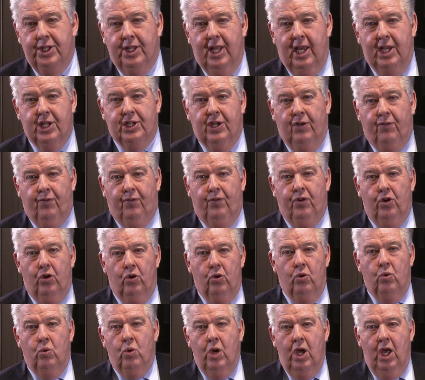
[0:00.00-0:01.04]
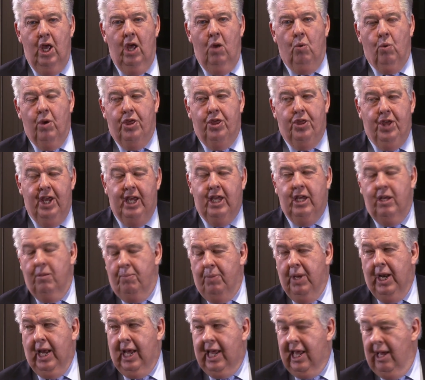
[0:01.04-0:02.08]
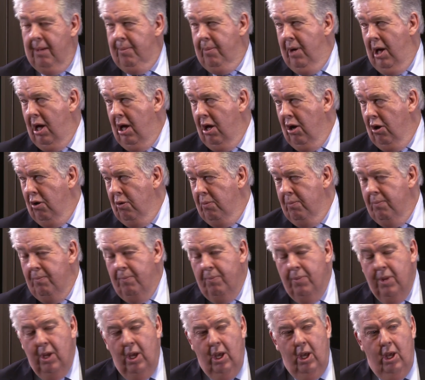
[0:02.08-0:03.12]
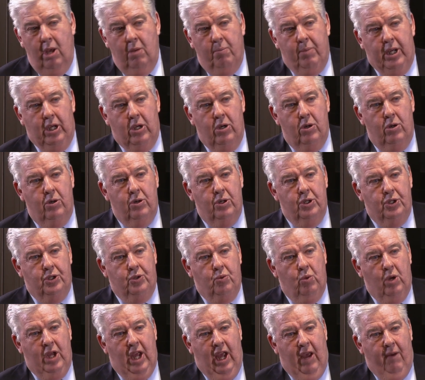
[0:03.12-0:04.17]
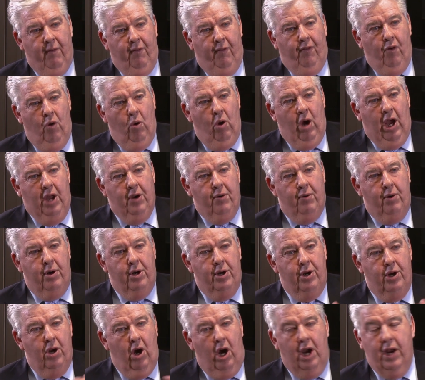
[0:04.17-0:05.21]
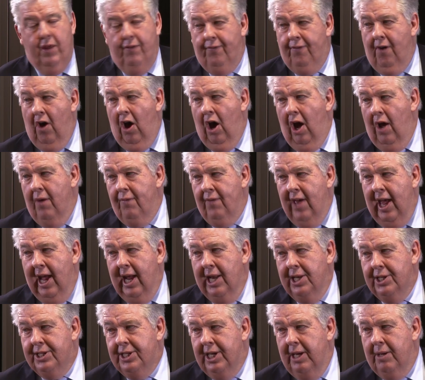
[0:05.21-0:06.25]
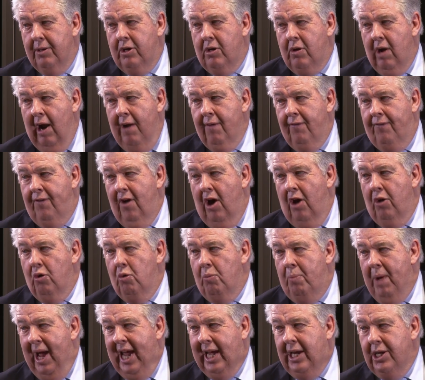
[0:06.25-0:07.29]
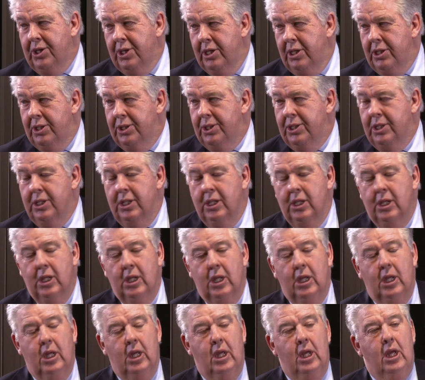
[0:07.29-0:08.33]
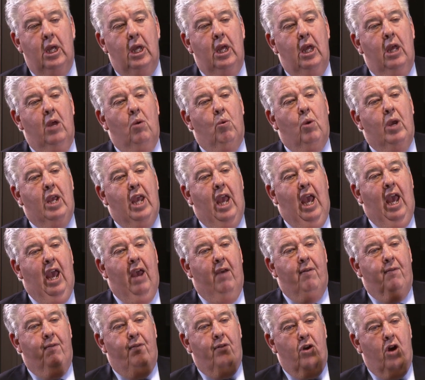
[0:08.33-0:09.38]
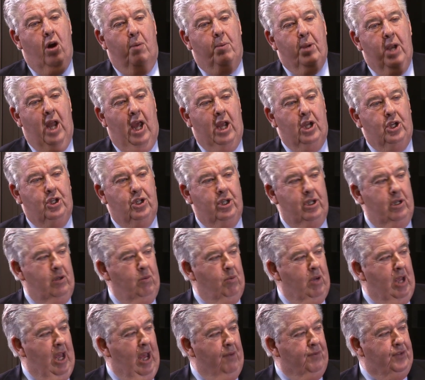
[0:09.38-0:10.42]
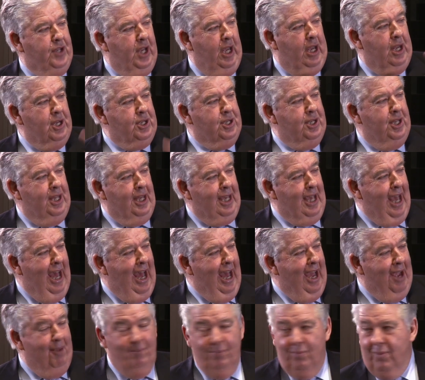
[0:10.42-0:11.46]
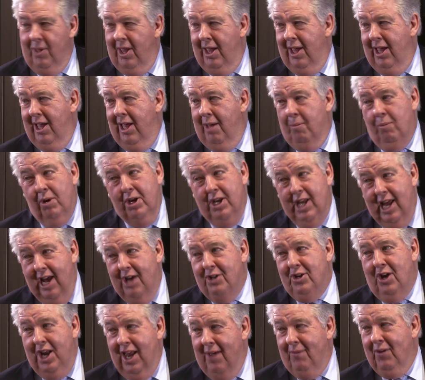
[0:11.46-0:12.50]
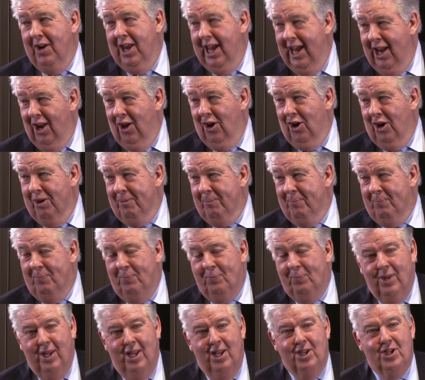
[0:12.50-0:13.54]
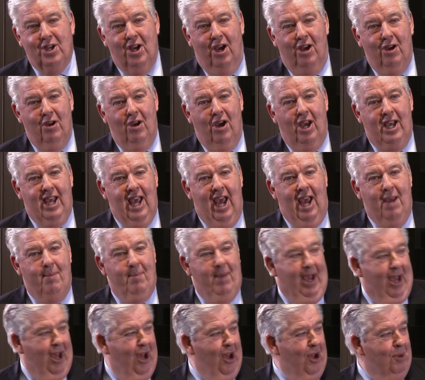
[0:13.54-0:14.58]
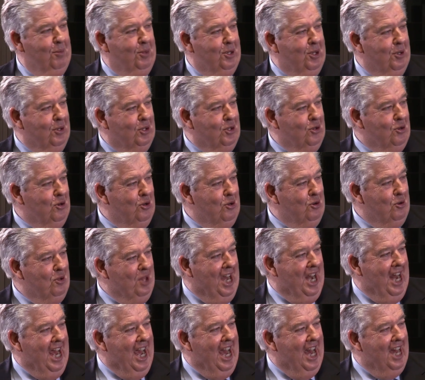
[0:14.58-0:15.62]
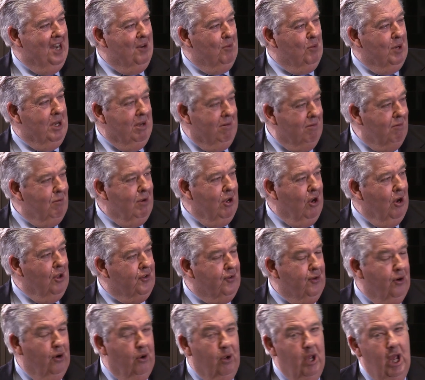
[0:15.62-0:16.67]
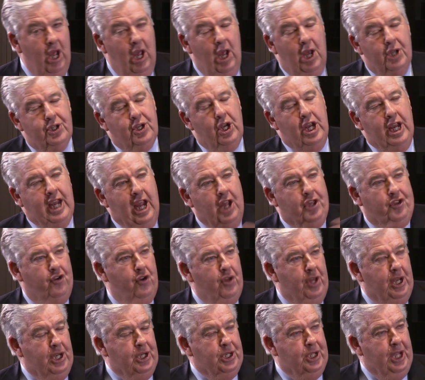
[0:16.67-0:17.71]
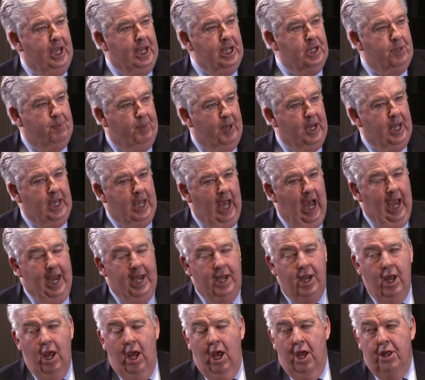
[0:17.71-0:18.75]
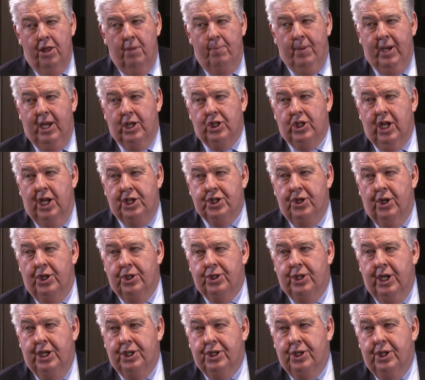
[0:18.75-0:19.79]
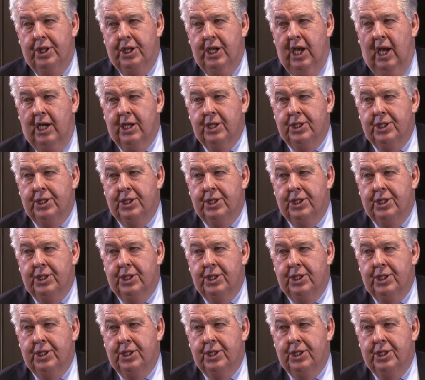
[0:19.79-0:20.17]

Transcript: and they said, Phil, we think you better come home because we have 495 Ansett Grand Final packages. We have accommodation, we have tickets to the game. We now don't have an airline. So I came back home to sort all that out, and we got through. So you get through these things, but again, the biggest lesson I said to the